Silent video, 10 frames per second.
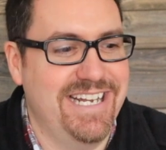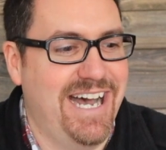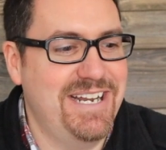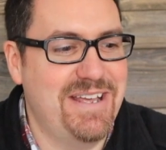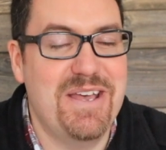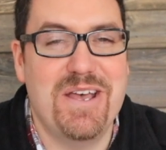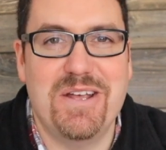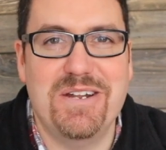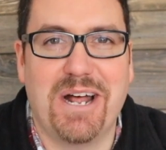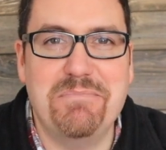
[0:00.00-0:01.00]
non
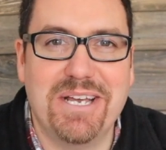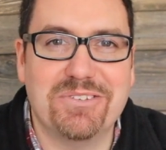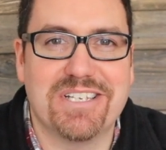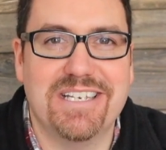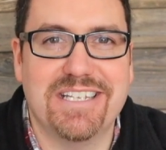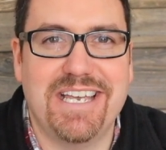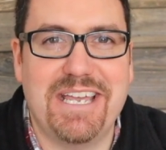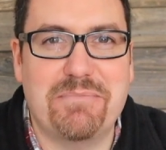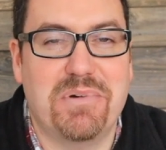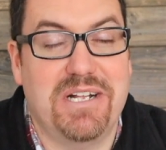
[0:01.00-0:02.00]
non males in the
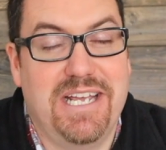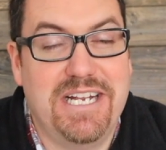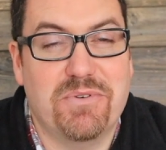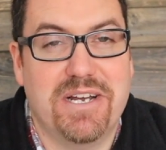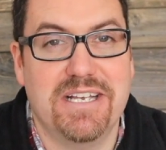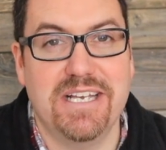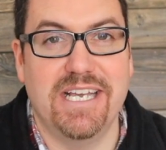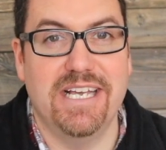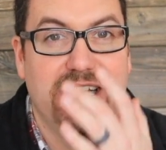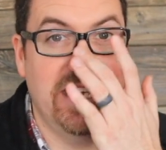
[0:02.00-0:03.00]
game. But anyway,
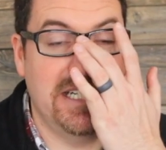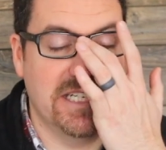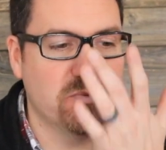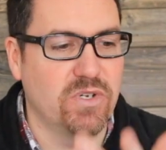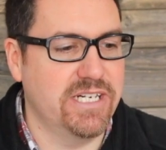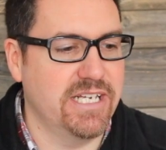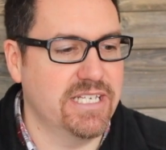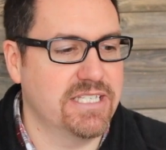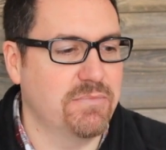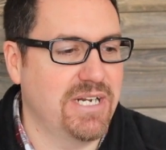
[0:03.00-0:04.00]
it, it is what it
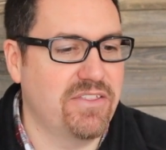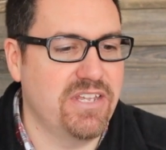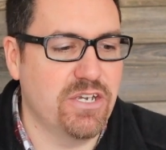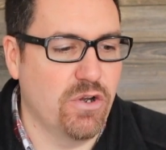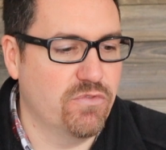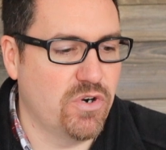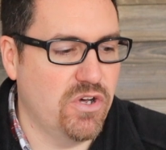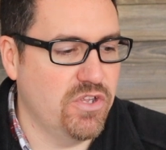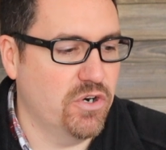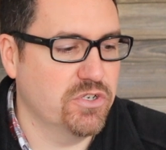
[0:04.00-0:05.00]
is. But I think
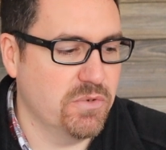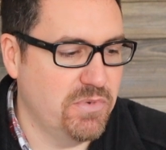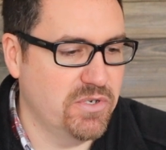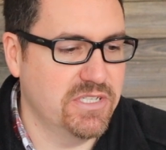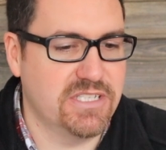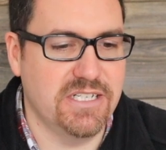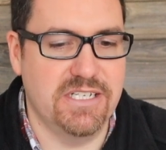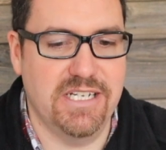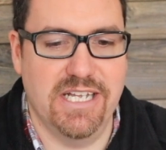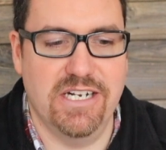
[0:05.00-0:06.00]
overall, art and components
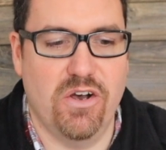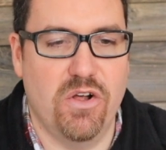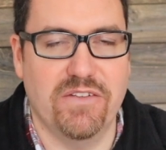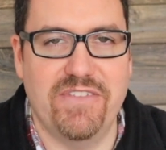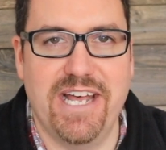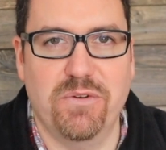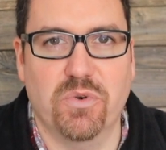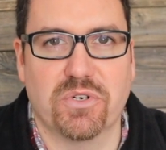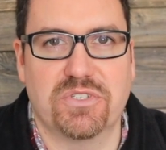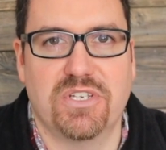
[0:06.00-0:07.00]
and and all of that
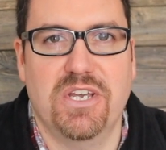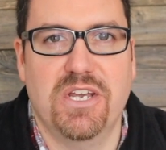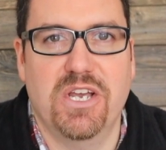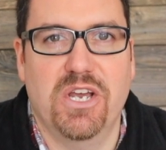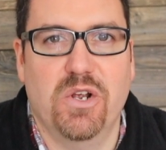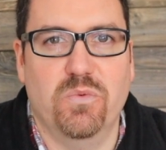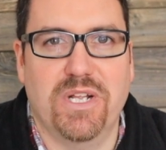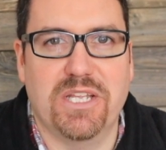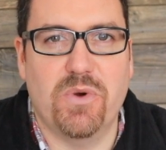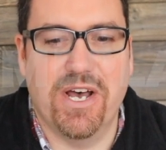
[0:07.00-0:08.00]
works
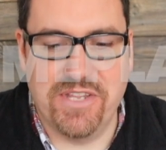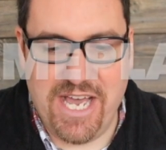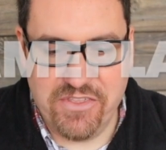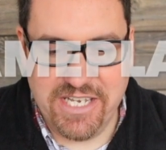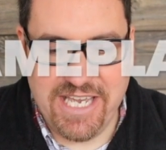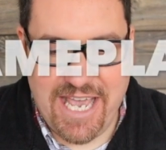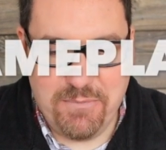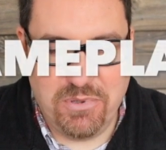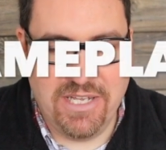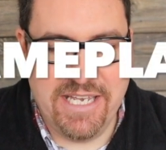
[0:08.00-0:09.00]
really well. Now the
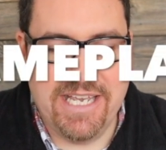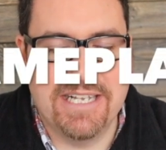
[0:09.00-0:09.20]
gameplay